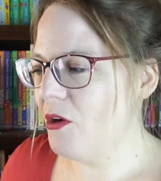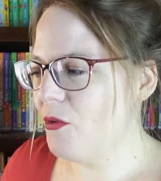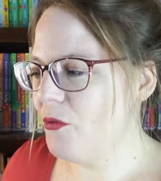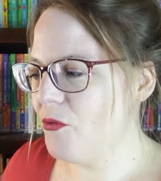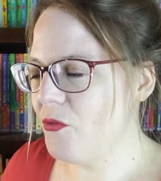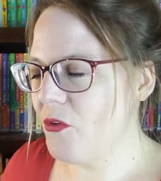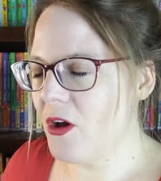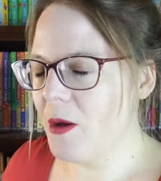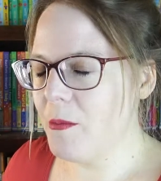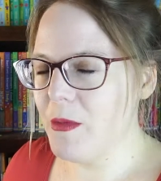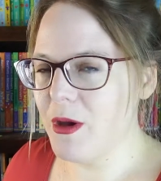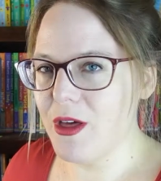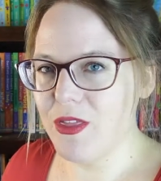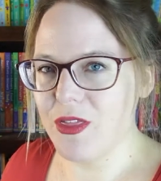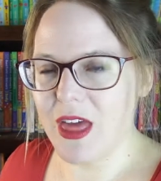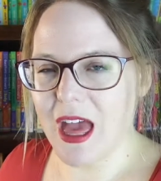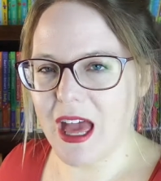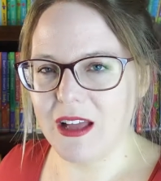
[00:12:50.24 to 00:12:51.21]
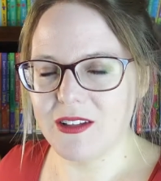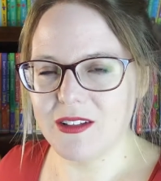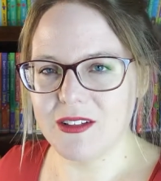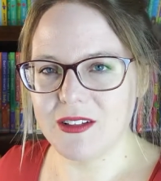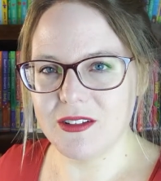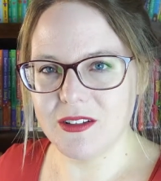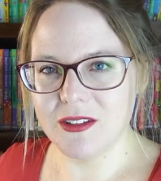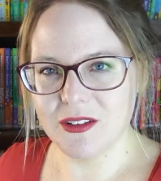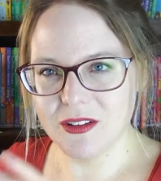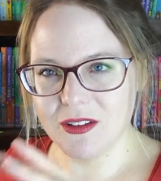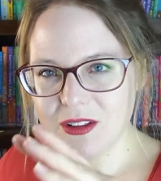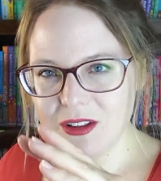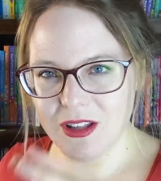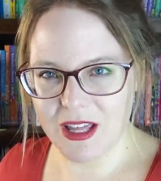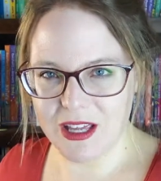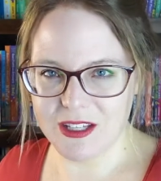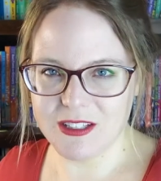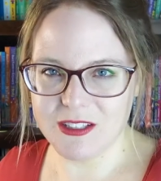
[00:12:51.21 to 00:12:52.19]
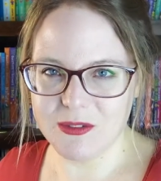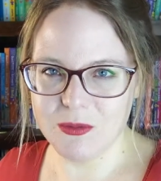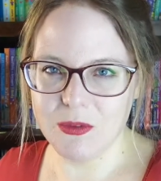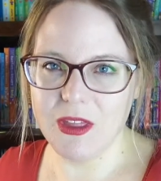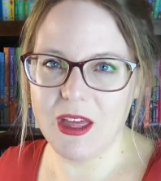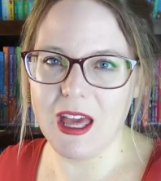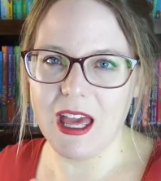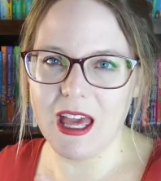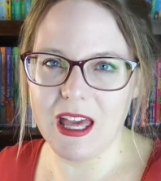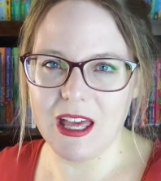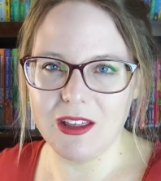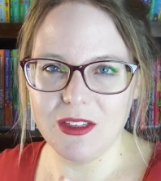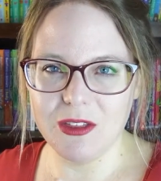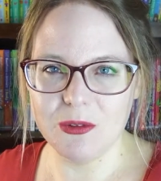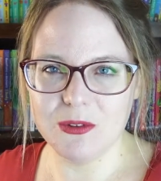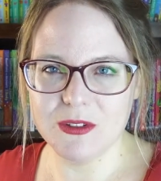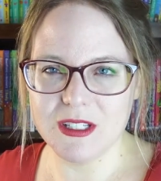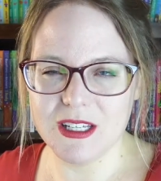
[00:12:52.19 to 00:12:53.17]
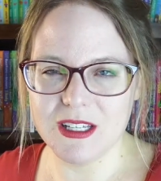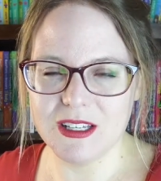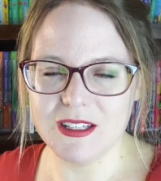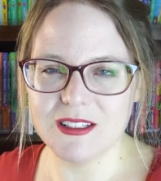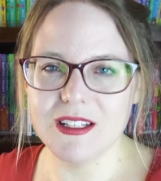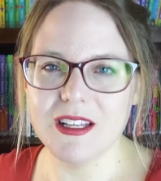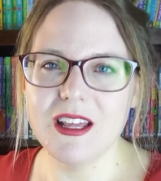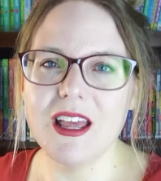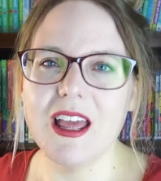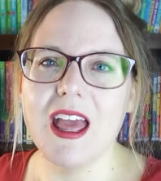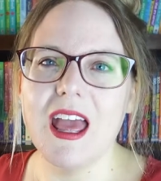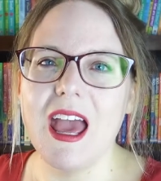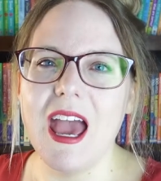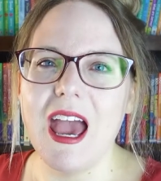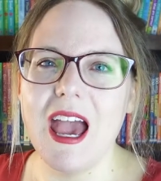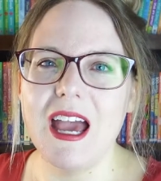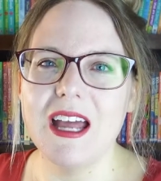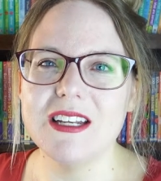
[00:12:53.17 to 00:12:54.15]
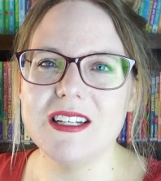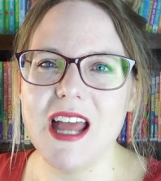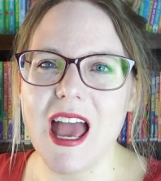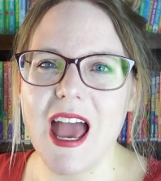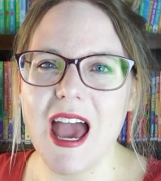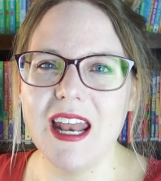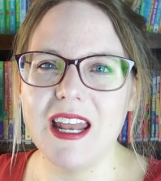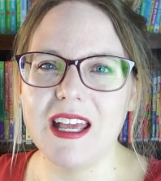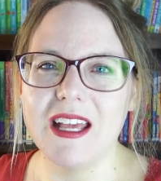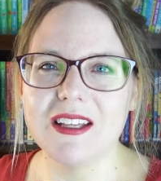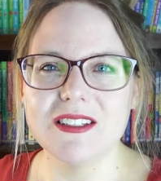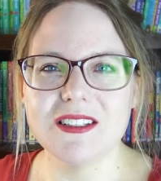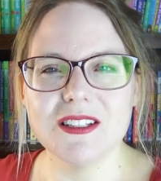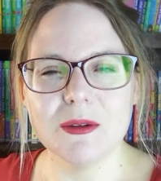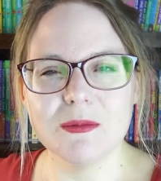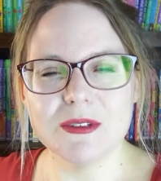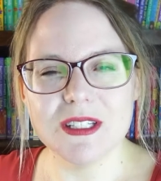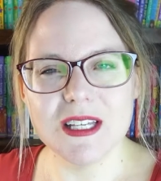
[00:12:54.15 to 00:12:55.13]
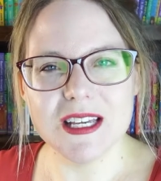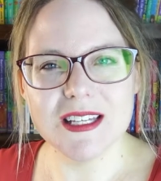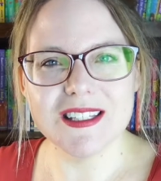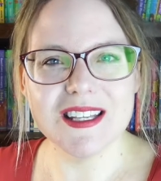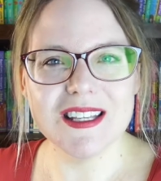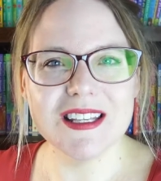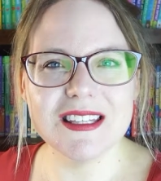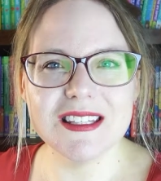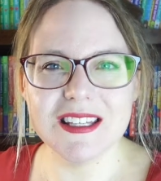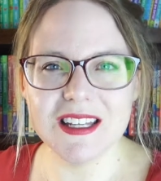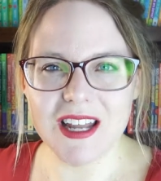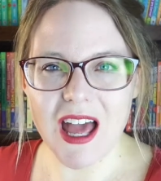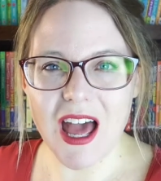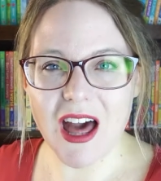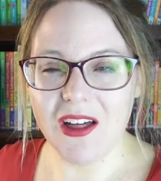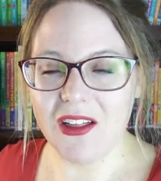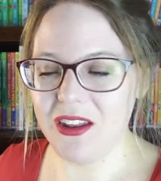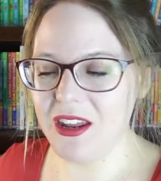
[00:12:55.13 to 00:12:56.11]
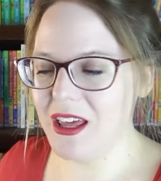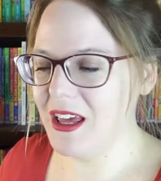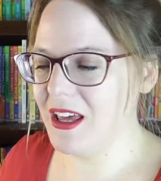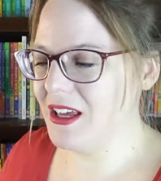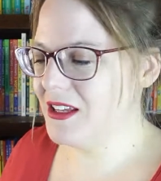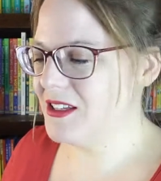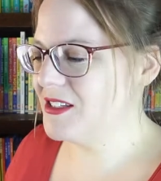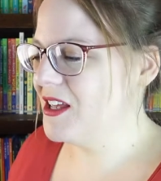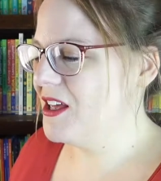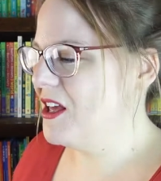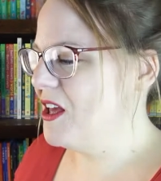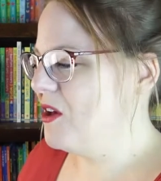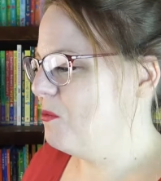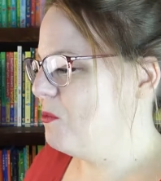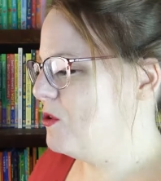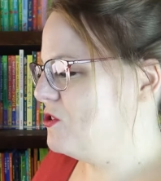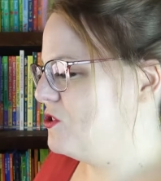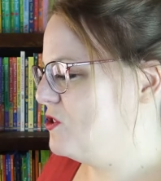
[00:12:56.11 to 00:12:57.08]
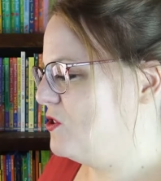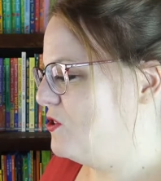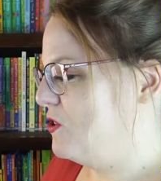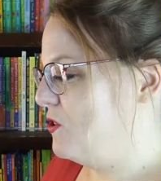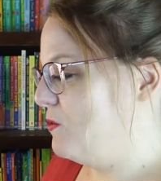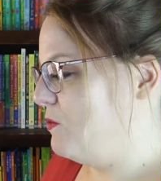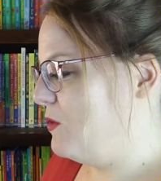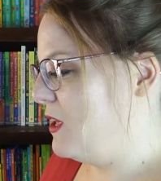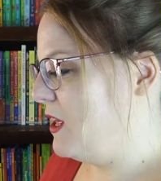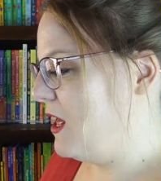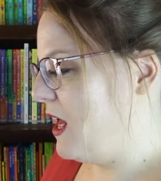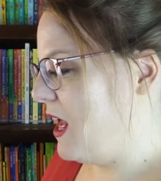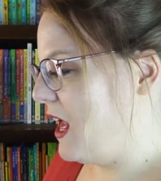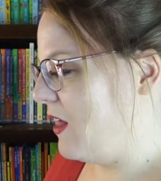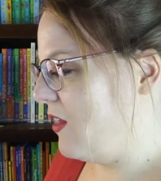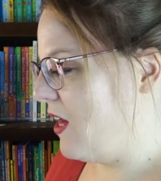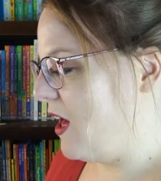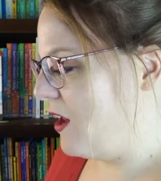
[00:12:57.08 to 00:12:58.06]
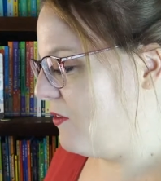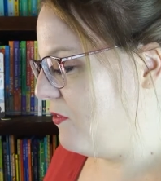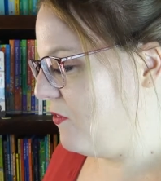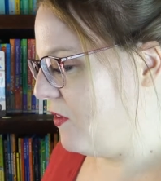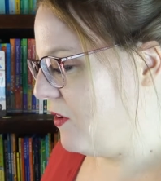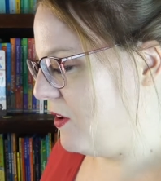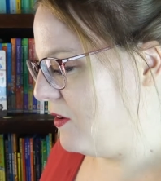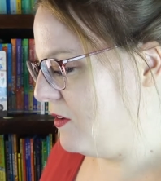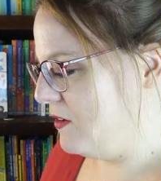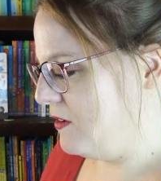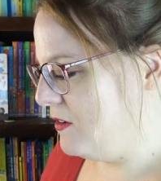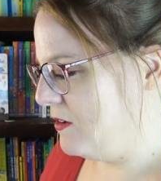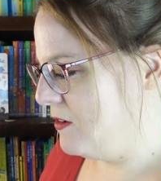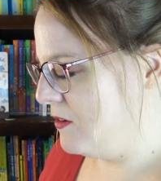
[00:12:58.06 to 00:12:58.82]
from that list with the A through Z's and adding some seasons and holidays, which should be a lot of fun.